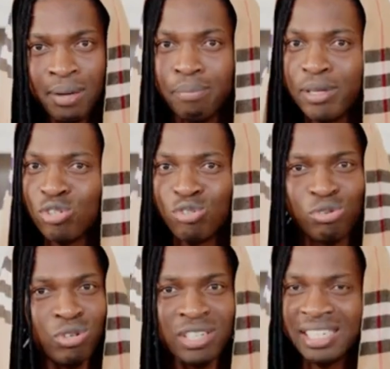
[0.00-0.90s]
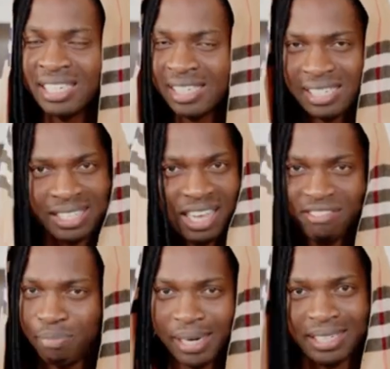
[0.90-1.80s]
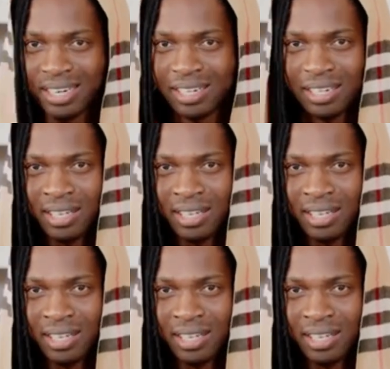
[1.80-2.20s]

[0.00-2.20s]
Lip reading: Miss Trudy deserves better.